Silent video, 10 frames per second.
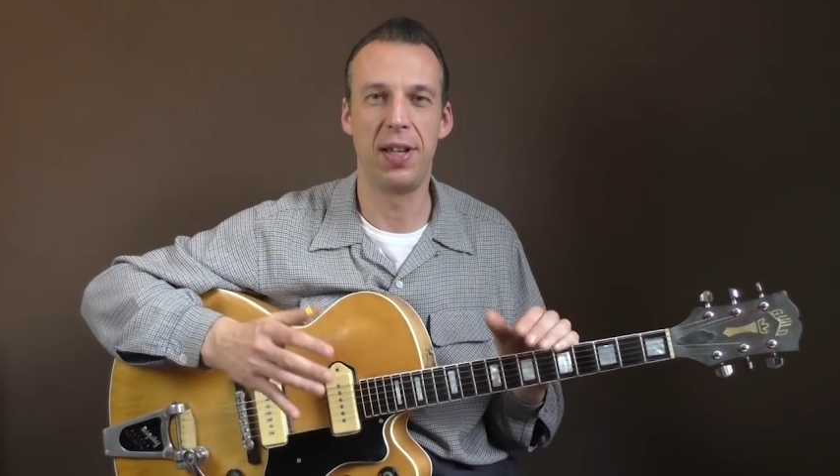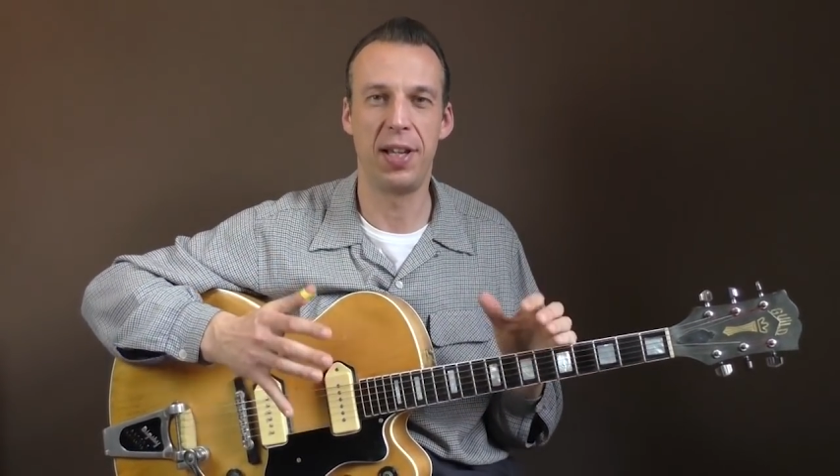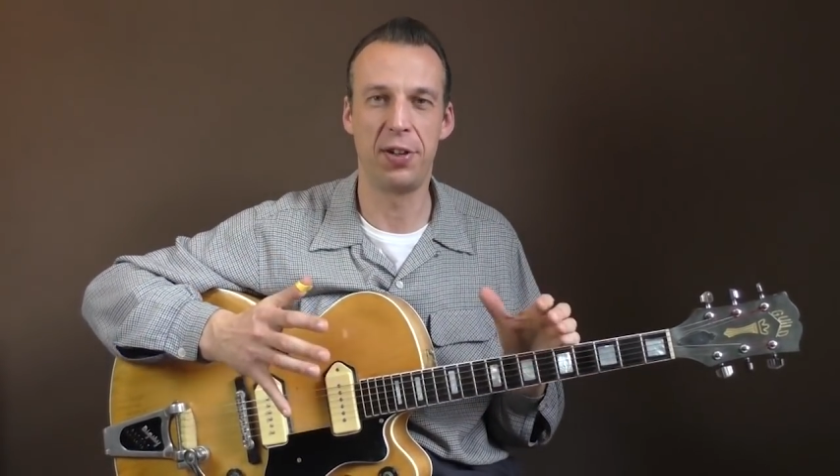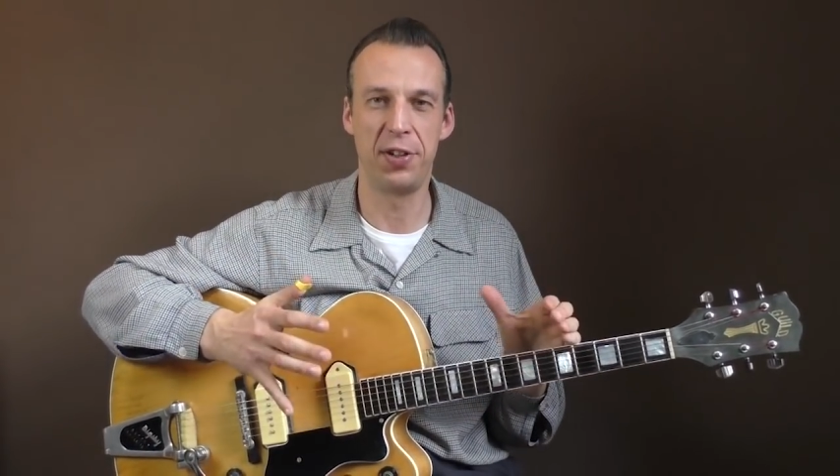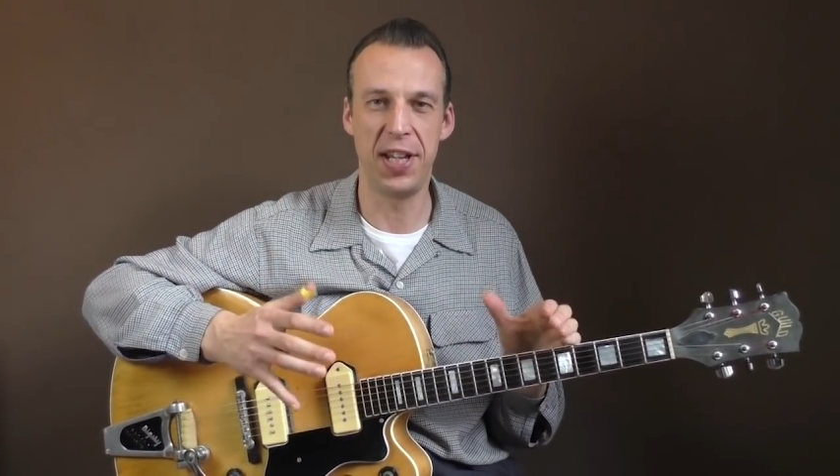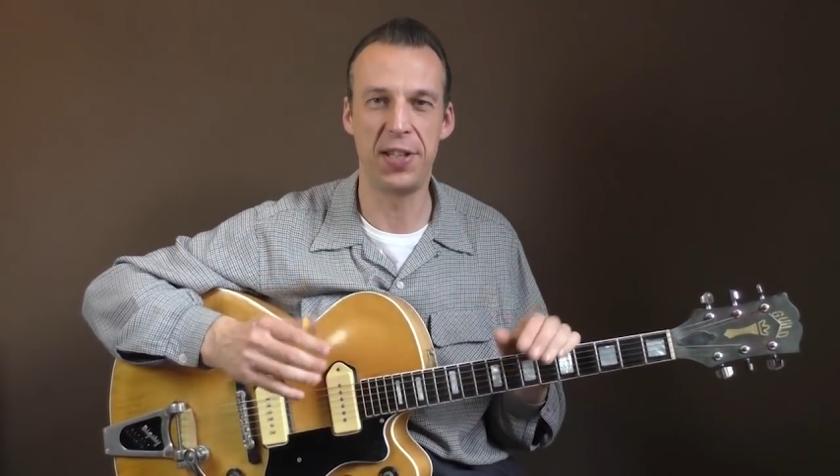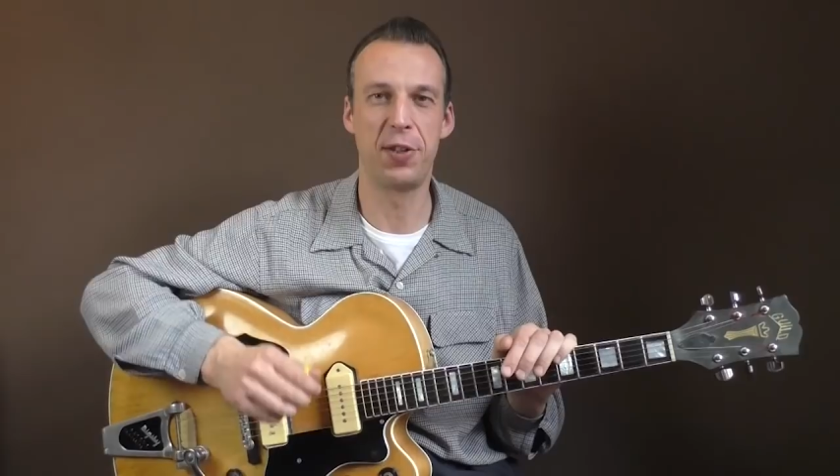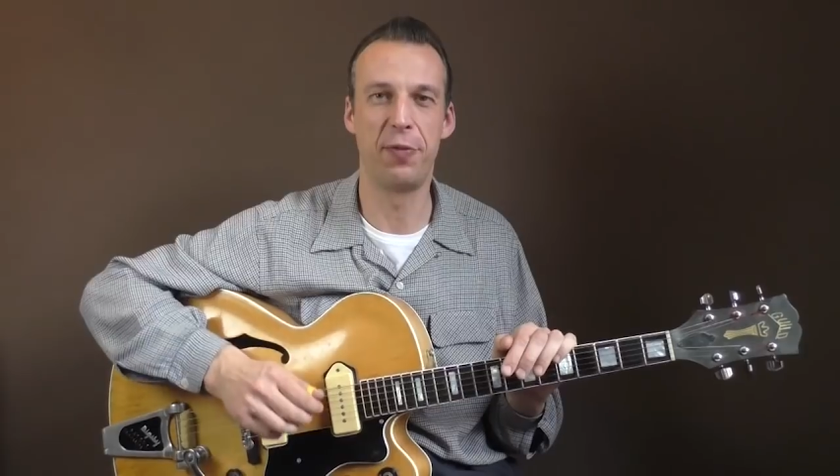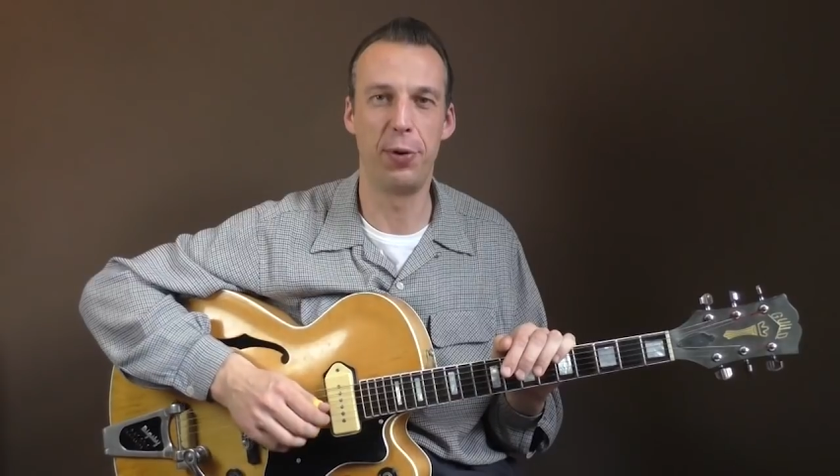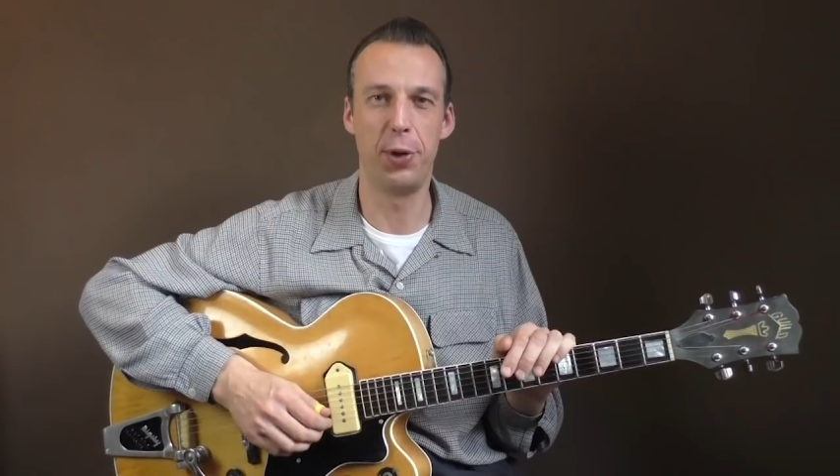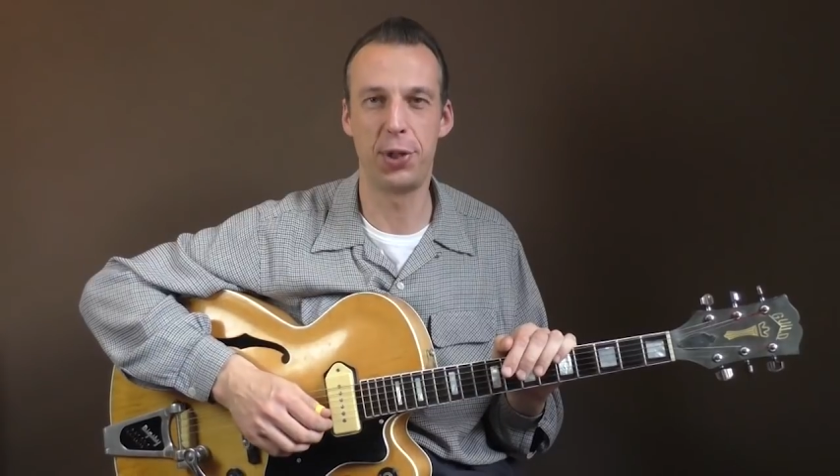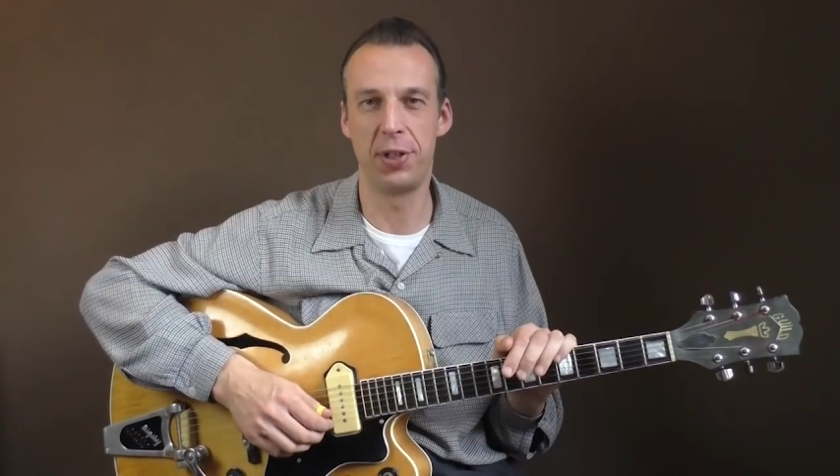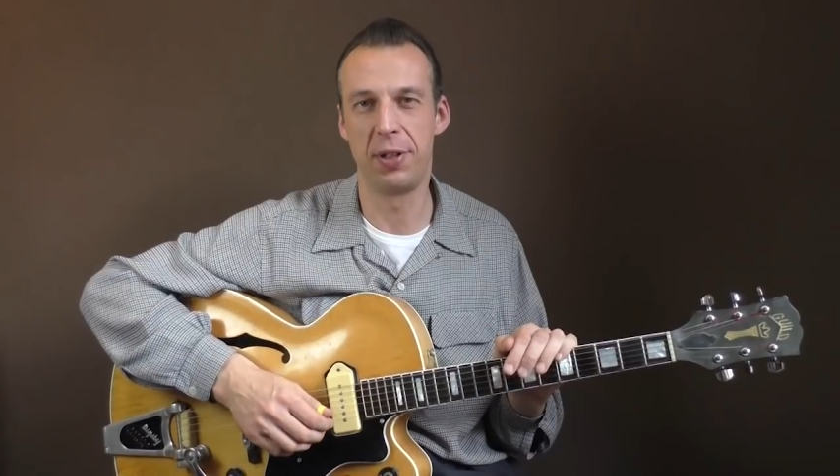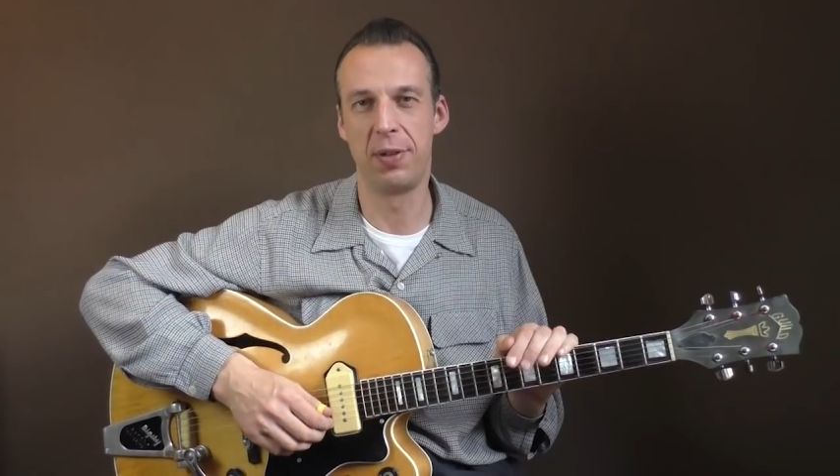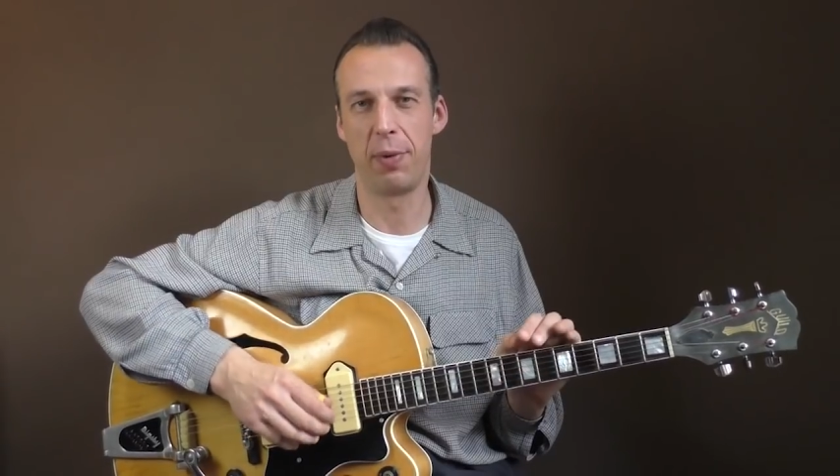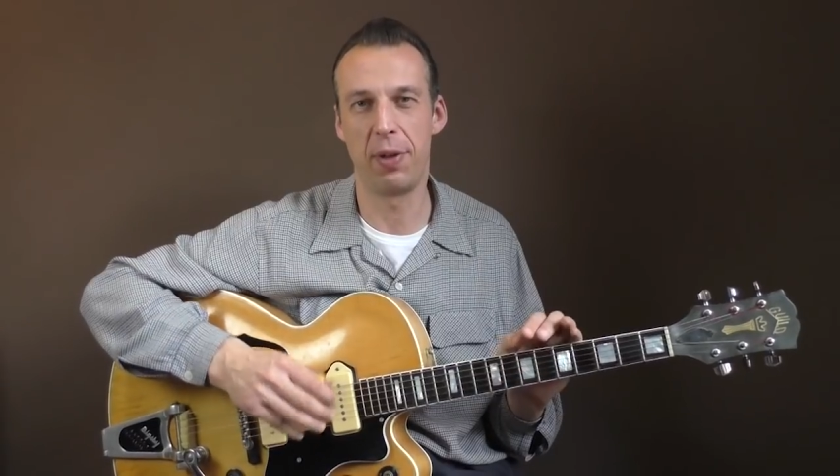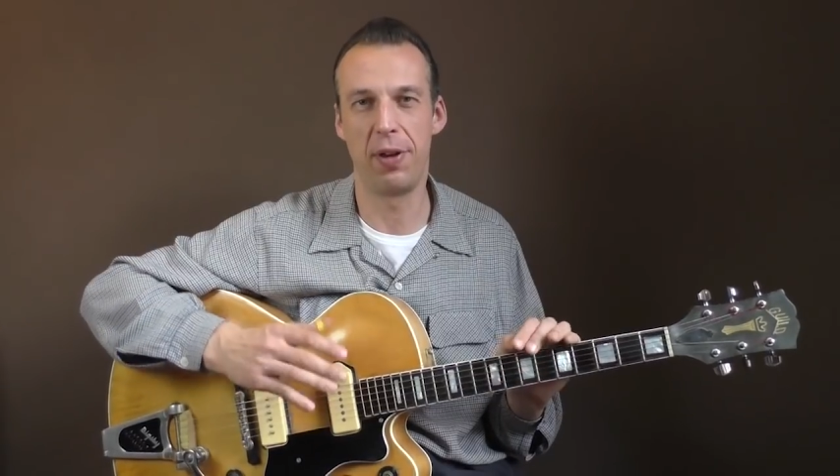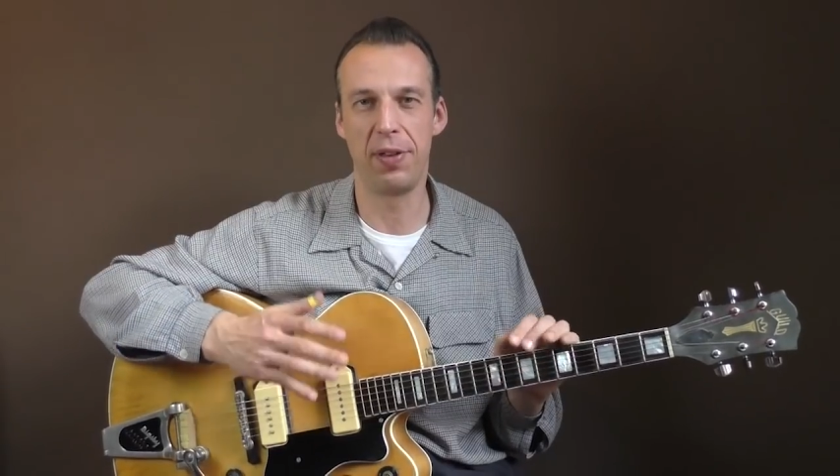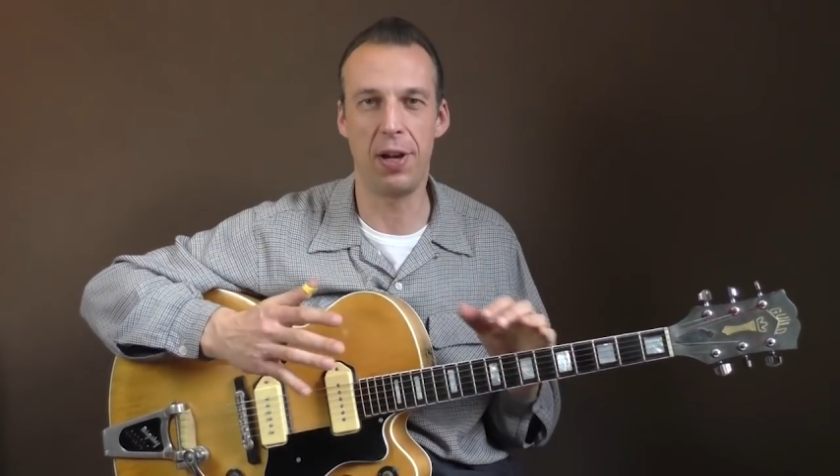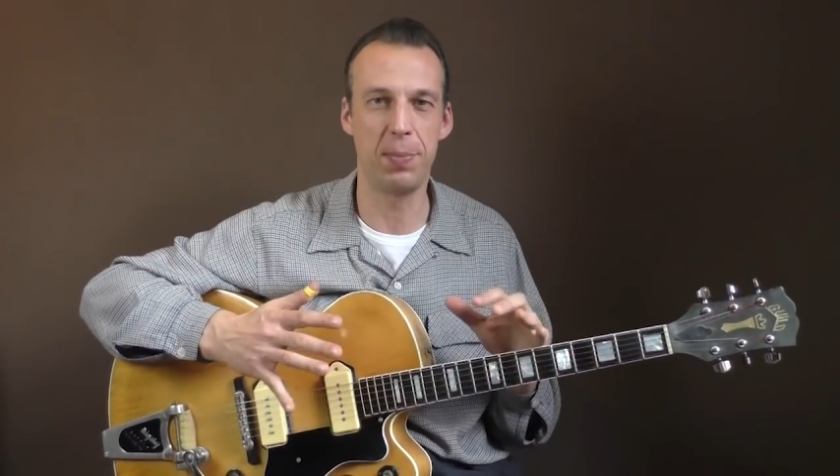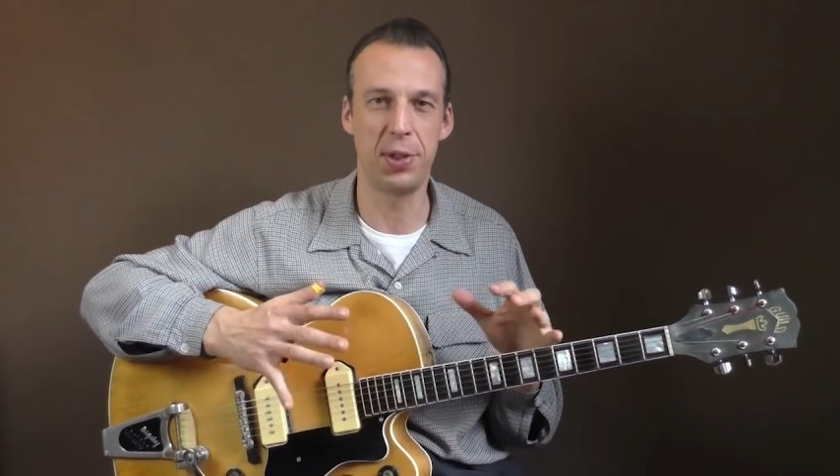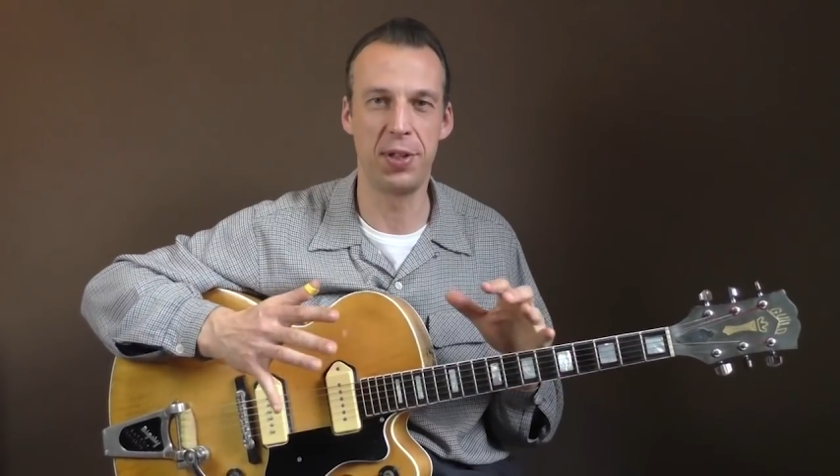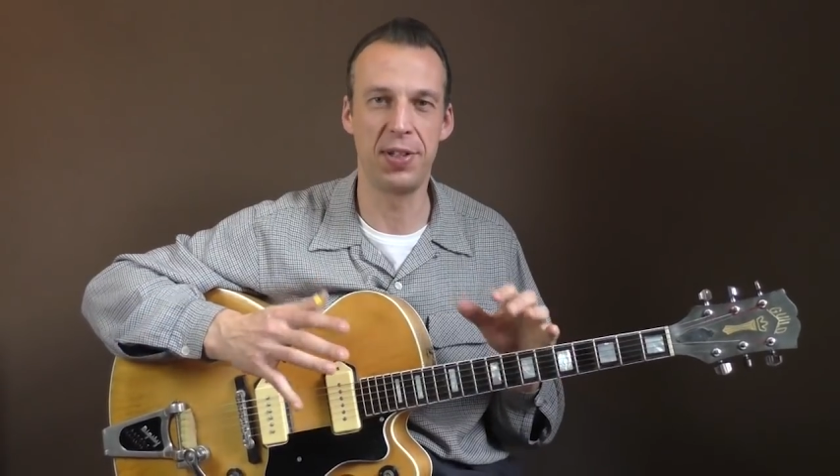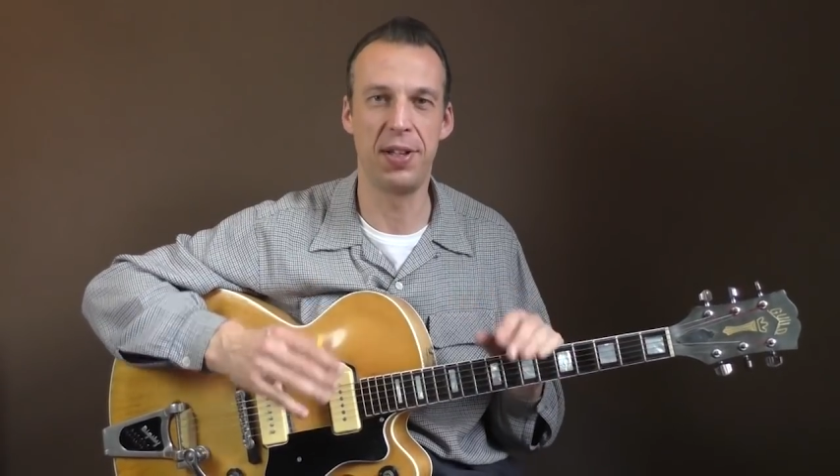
a condensed version with all the options